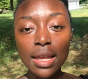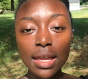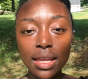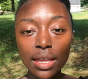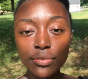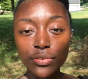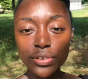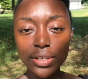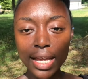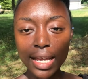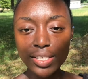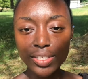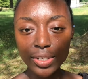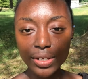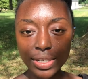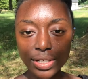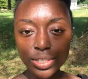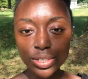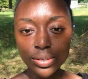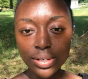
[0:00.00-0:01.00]
If you guys are
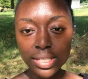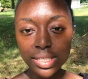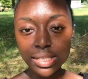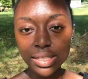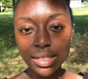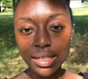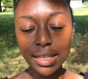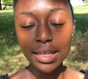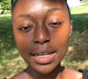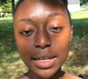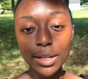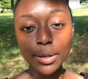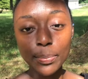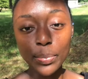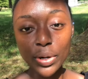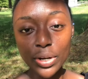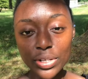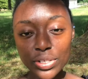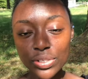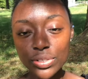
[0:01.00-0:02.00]
interested in getting a
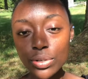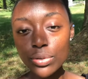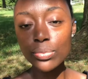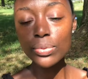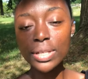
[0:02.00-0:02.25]
personal